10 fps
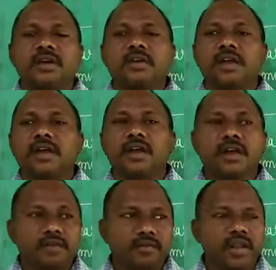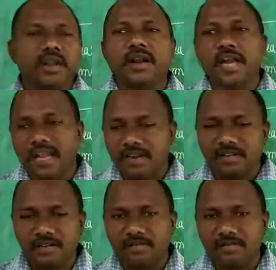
Okay, very rare,